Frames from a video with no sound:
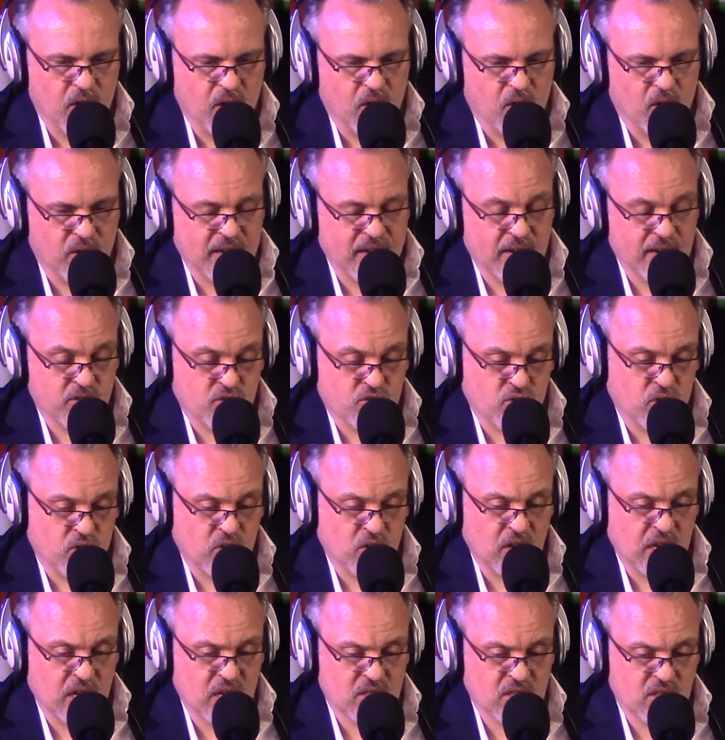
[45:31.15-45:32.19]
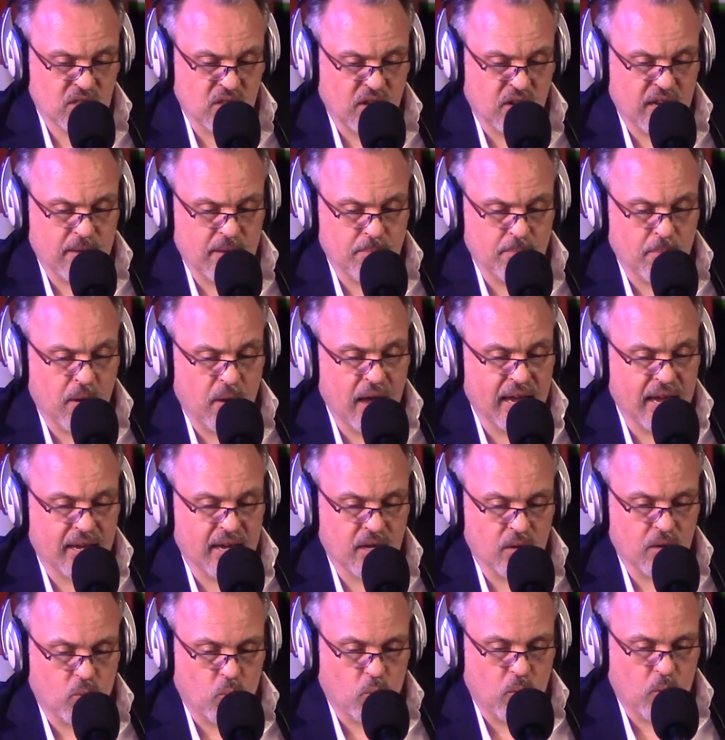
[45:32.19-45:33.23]
On our draw last night,
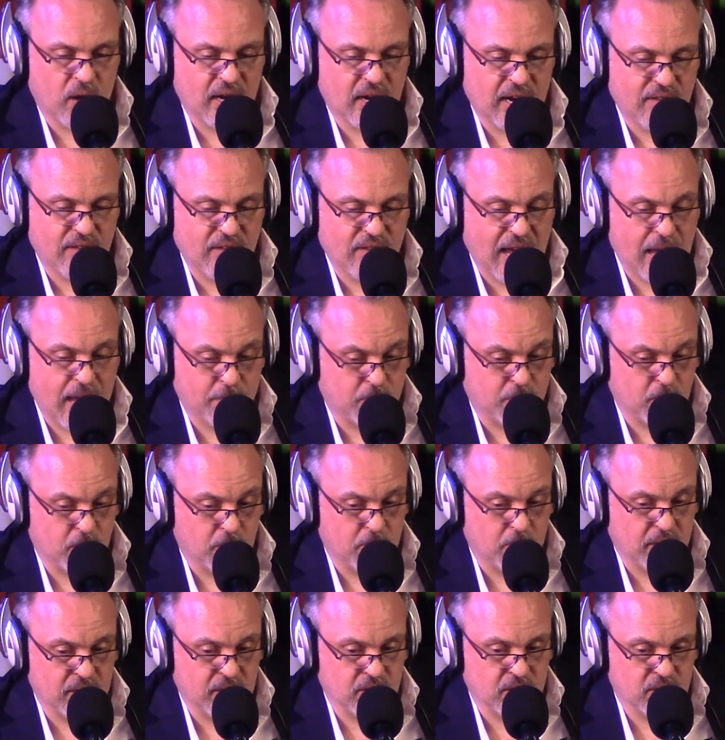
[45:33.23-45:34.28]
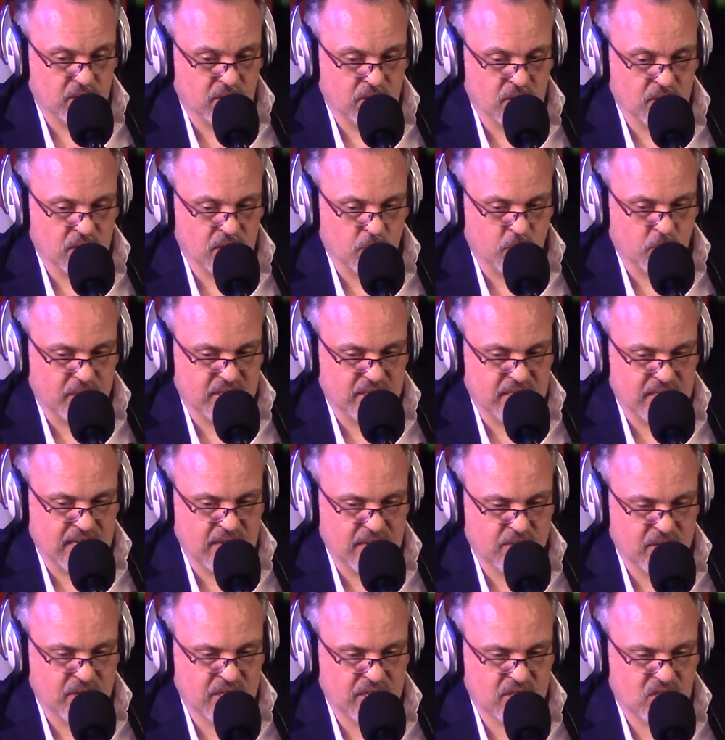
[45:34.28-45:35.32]
Mike won our Apple bundle and we
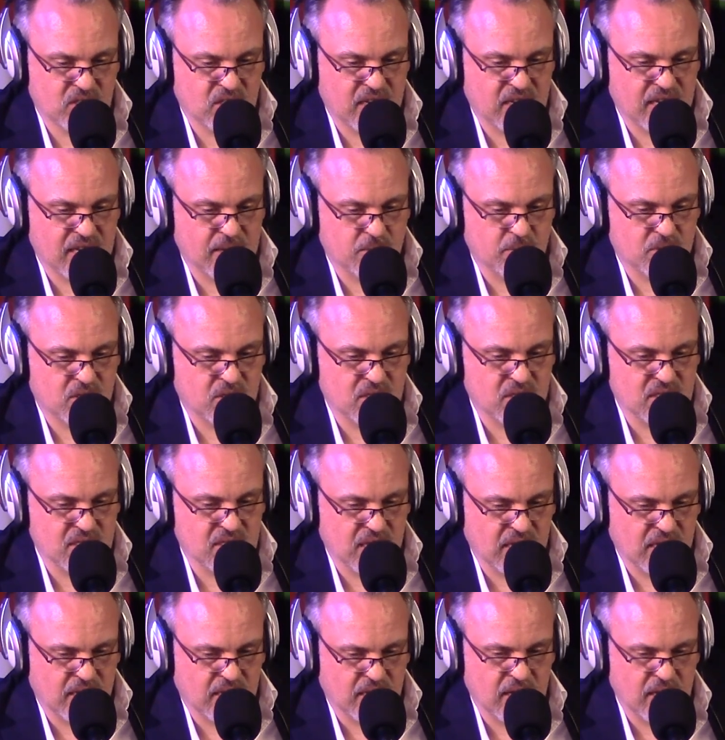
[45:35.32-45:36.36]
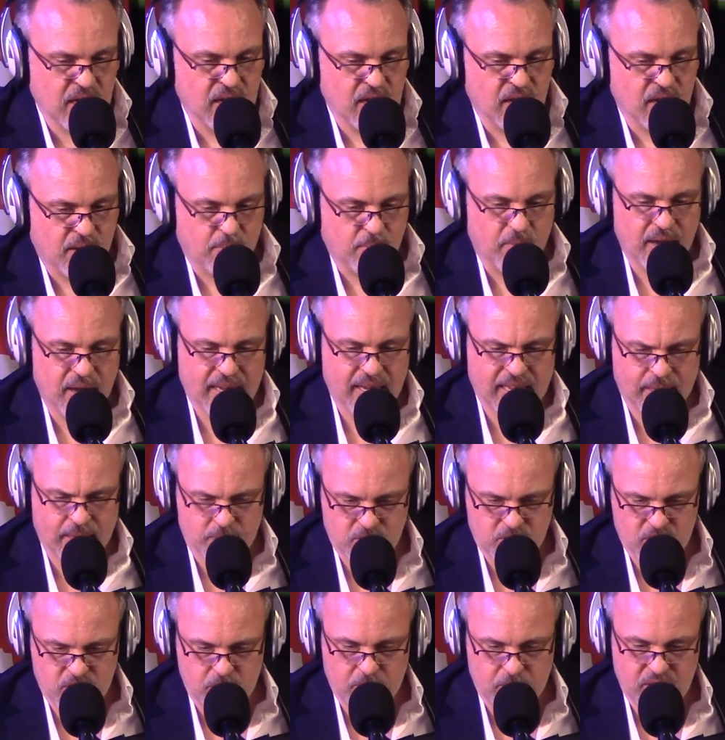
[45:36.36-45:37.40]
delivered it to him today. And Mike
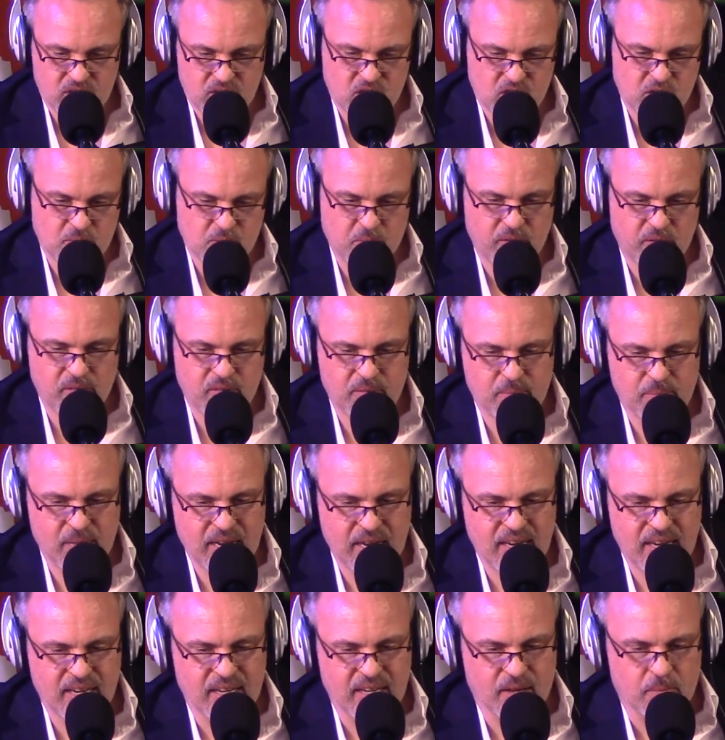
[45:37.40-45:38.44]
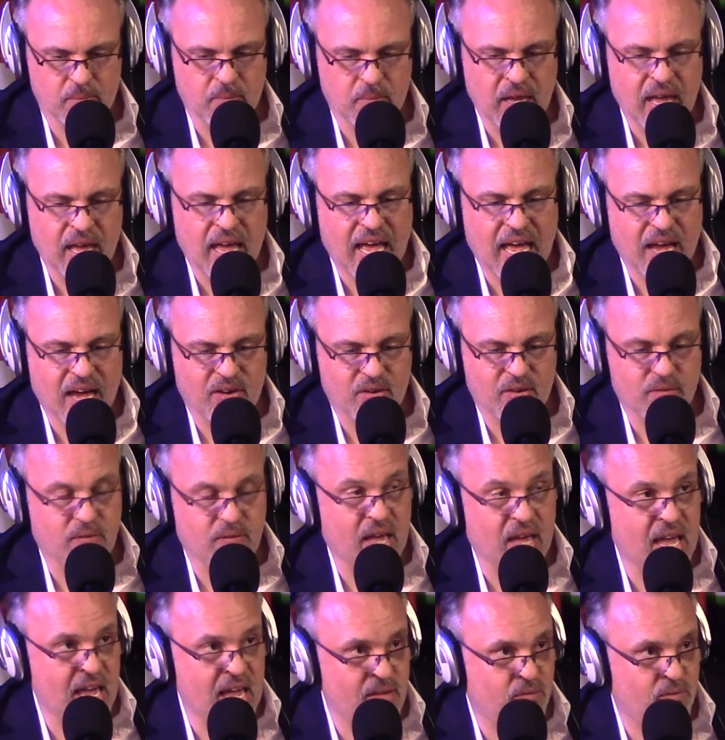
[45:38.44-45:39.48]
happens to be a spirit medium. Out of
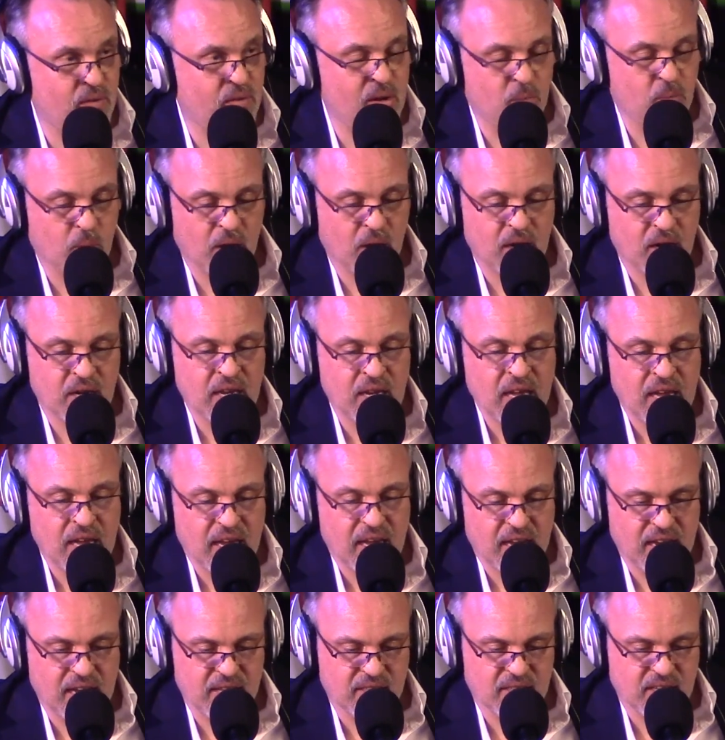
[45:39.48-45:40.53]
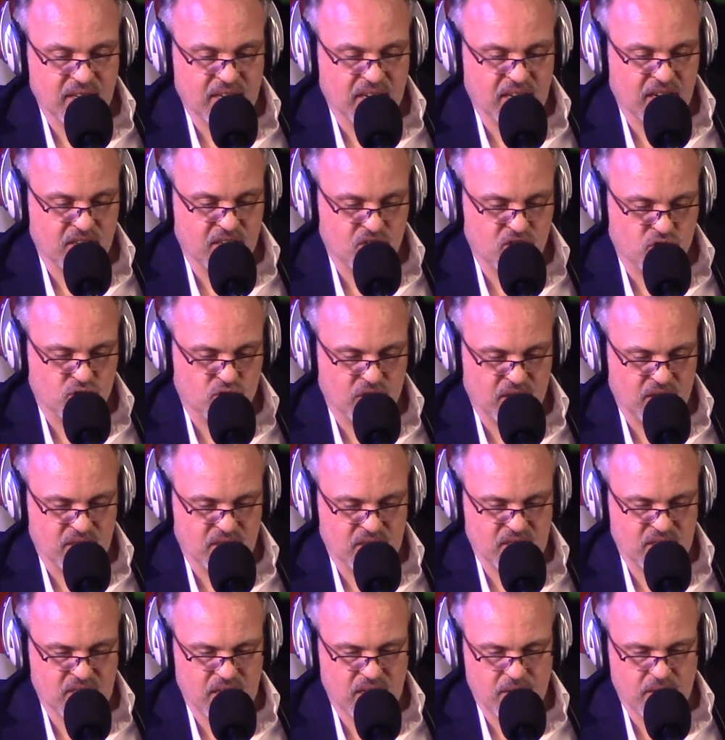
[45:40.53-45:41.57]
everyone in the country, the
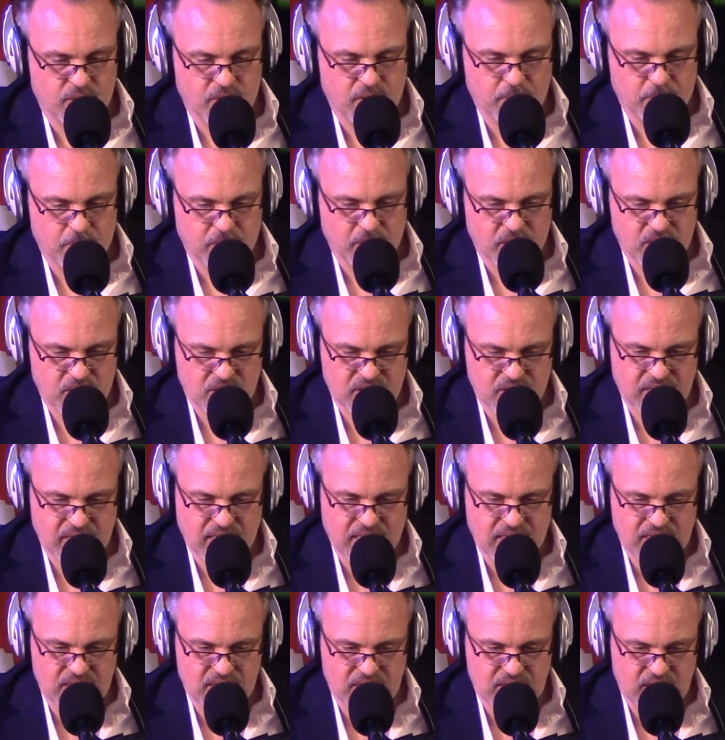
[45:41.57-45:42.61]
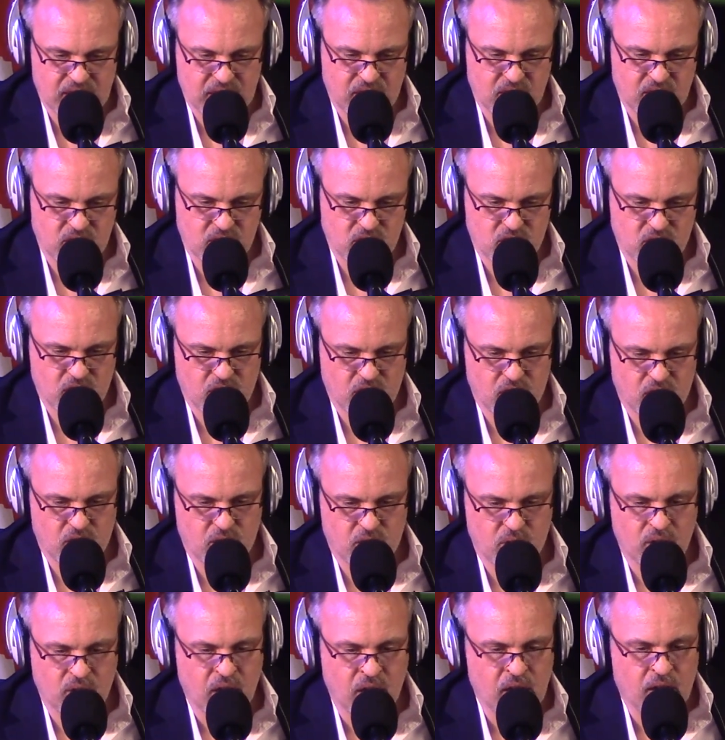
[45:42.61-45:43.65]
TV personality
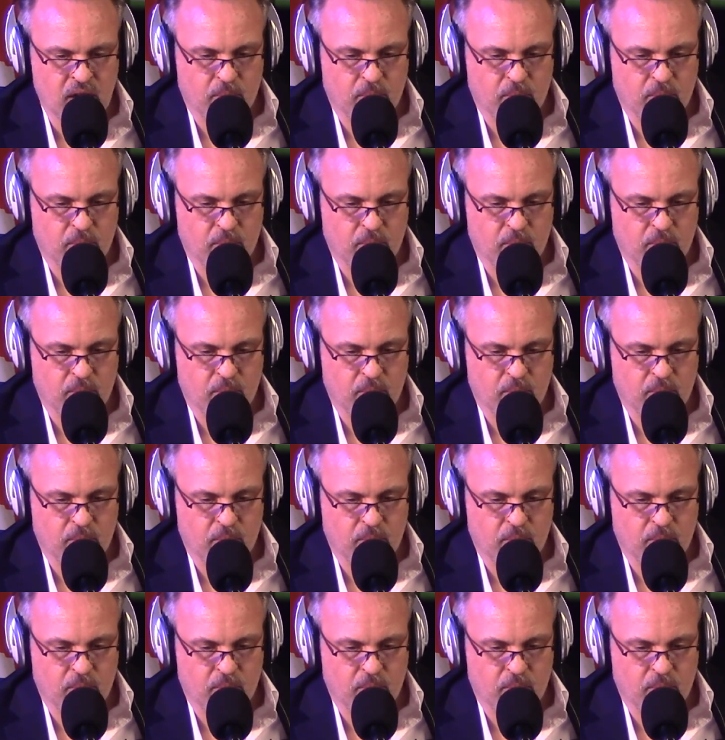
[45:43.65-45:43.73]
continued.